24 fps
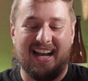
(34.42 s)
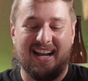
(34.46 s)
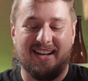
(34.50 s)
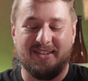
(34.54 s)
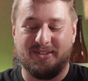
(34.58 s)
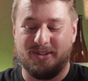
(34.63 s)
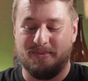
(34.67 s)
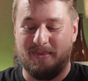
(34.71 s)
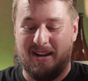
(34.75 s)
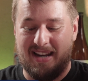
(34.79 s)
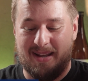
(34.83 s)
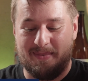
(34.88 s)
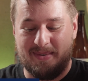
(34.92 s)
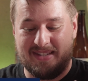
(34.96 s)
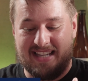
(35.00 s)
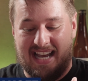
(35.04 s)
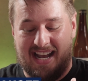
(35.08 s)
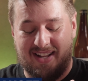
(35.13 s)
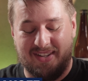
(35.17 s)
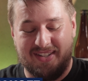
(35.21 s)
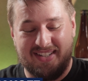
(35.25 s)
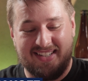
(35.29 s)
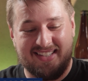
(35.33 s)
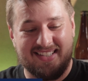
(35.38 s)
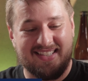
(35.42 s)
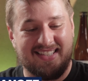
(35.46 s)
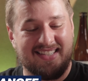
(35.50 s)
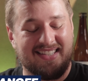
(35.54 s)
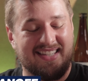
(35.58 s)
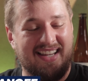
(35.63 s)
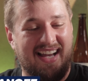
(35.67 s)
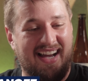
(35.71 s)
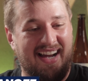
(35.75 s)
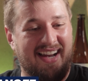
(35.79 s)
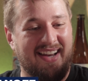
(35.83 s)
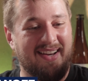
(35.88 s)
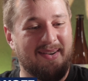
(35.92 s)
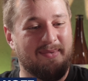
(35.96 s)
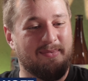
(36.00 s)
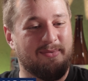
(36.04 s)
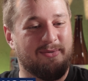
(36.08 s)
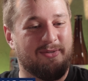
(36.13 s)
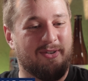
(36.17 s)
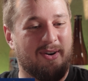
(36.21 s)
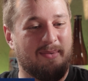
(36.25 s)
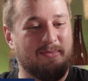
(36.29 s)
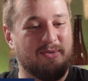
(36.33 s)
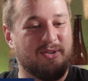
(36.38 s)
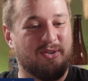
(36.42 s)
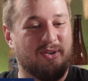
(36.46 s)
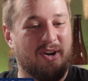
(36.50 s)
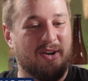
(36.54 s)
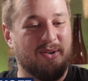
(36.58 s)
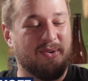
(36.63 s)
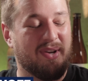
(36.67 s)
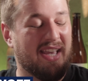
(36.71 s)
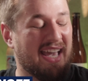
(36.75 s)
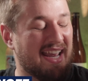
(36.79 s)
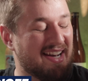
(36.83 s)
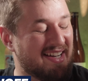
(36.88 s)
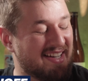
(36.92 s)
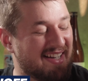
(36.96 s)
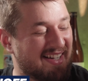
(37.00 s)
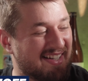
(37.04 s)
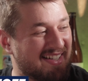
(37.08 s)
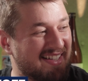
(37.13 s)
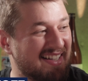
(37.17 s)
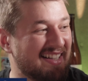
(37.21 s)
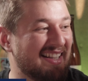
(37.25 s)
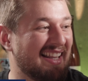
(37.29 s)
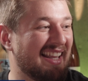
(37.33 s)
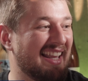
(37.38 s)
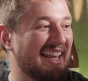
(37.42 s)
So my name is Alex. I'm from Toronto, Canada,